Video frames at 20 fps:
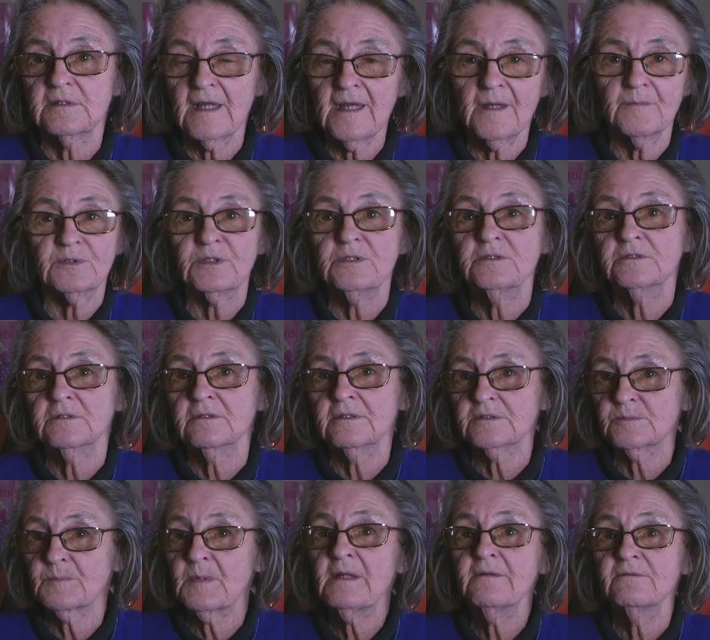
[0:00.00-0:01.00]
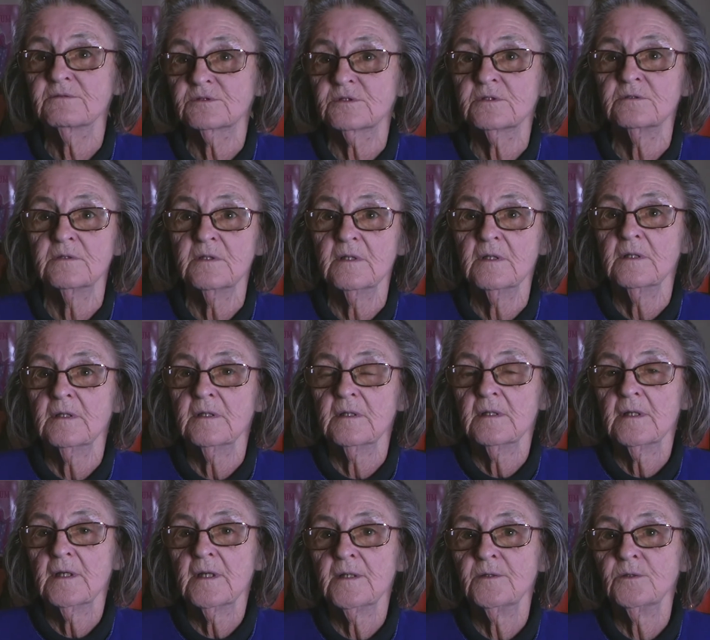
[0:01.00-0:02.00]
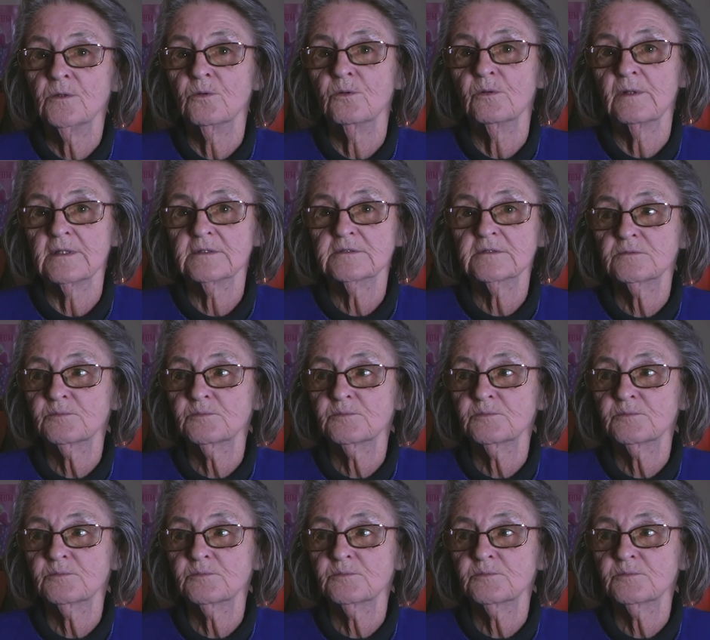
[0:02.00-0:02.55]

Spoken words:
captains are experienced and all this.